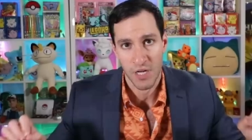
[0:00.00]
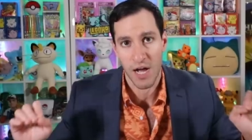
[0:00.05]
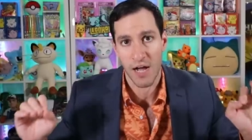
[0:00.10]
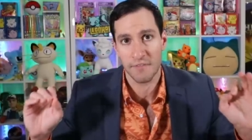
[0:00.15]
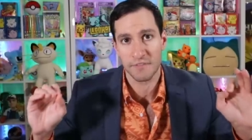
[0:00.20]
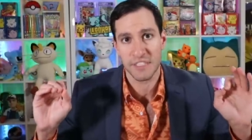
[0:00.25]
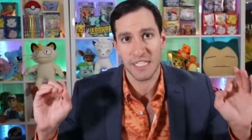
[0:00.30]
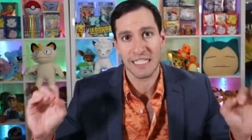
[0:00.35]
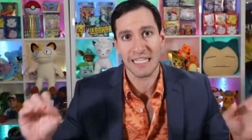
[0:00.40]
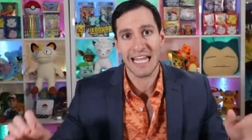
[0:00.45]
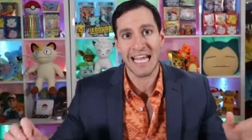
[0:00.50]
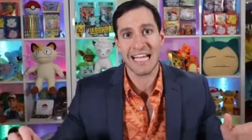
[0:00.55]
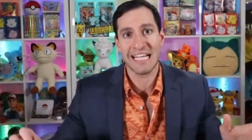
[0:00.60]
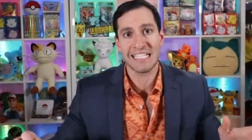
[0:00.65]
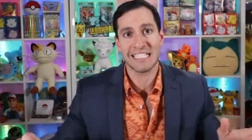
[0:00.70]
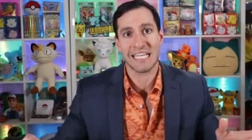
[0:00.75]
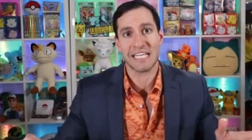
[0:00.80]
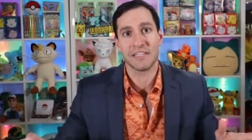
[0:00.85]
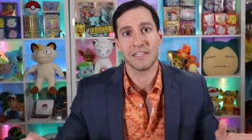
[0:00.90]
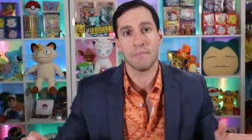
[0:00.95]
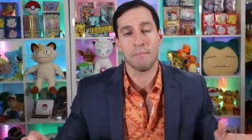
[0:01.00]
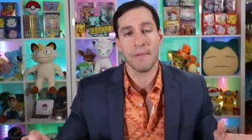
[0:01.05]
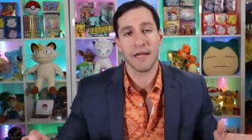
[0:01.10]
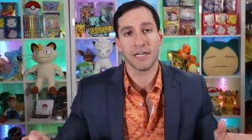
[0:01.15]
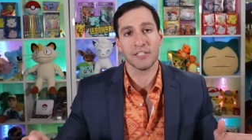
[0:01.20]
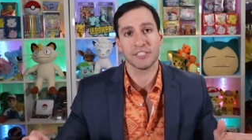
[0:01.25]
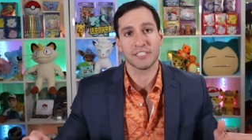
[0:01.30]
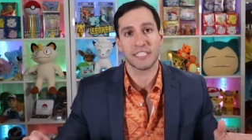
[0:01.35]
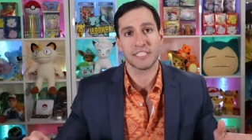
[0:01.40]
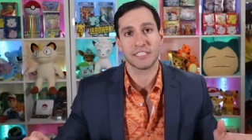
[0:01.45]
of delays in the
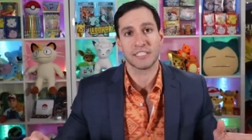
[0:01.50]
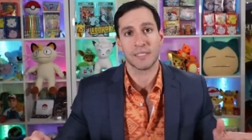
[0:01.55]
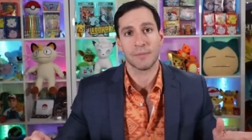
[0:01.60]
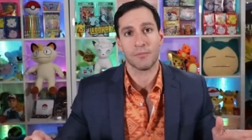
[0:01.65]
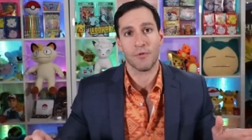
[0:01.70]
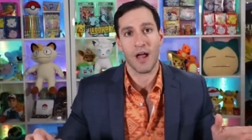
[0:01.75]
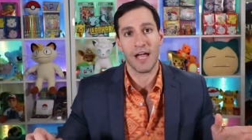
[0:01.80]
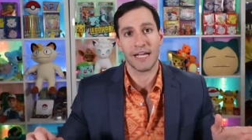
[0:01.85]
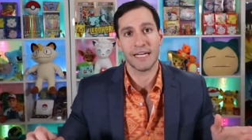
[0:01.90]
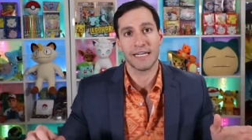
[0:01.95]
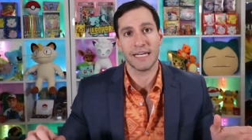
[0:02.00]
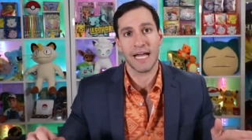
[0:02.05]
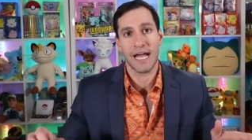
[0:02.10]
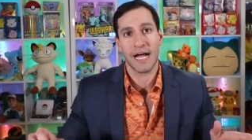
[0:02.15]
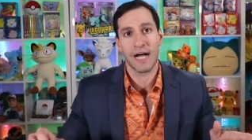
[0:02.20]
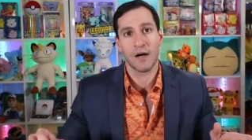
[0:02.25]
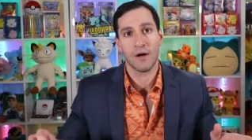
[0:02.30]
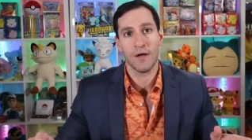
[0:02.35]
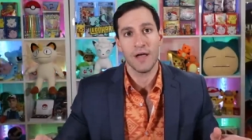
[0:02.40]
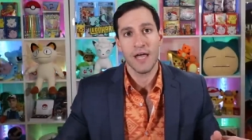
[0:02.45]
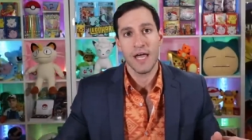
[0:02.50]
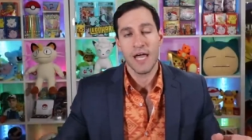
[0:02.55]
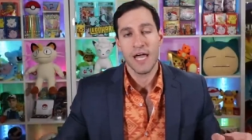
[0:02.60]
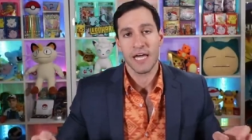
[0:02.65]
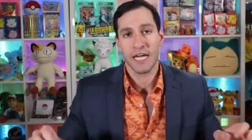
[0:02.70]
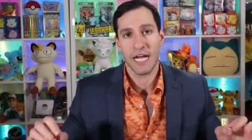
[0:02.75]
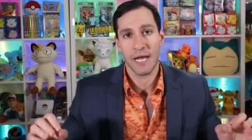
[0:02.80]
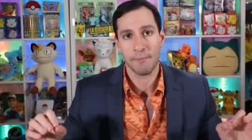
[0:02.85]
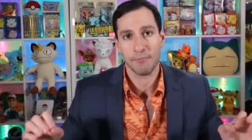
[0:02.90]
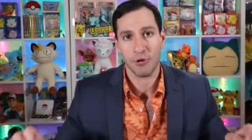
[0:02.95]
mail system right now,
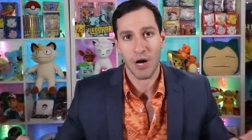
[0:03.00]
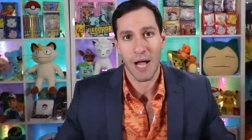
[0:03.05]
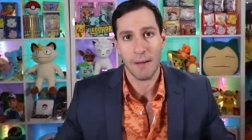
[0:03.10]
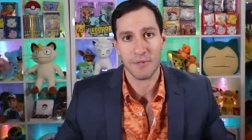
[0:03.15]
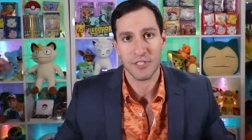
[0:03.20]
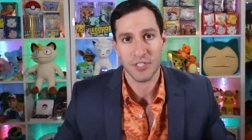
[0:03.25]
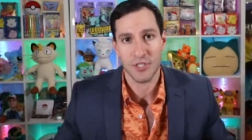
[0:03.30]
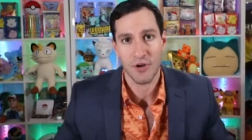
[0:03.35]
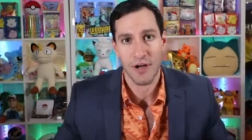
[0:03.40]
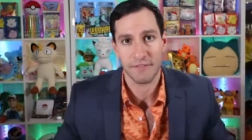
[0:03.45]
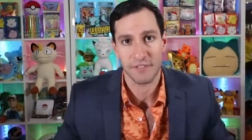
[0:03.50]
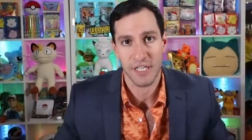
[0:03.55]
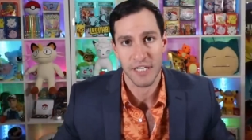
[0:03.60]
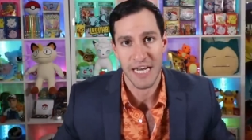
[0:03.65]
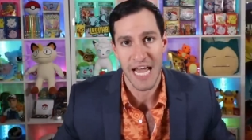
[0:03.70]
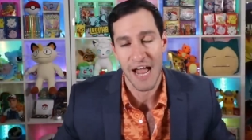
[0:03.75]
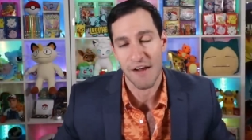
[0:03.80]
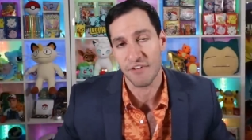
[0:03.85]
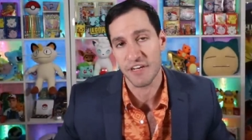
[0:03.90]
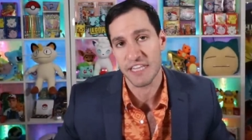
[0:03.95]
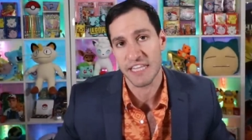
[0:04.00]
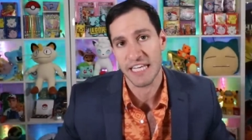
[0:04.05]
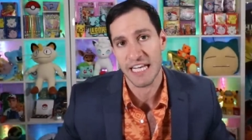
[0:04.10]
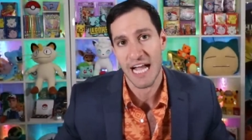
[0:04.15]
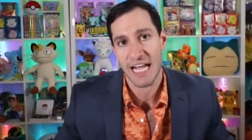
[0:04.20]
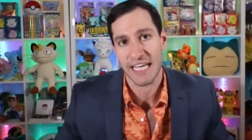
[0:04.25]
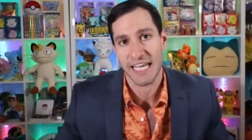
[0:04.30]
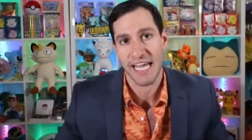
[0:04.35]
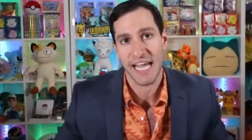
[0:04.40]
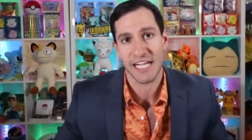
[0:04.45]
and I promise you I've done everything
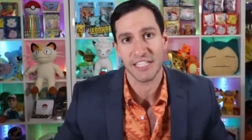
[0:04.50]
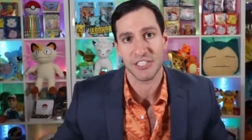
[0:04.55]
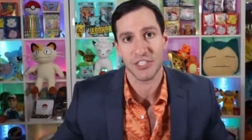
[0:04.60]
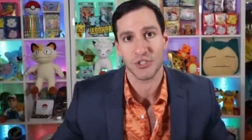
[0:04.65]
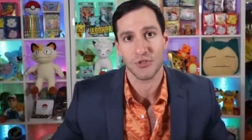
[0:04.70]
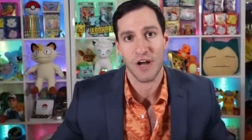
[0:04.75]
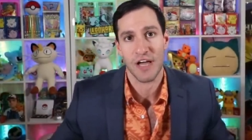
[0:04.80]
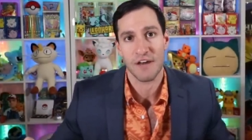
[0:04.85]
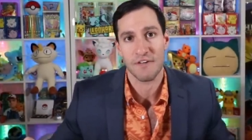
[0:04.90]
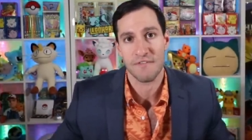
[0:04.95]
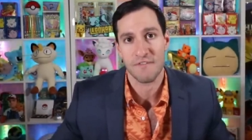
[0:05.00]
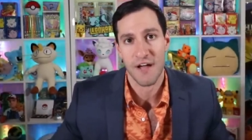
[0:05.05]
I can to try to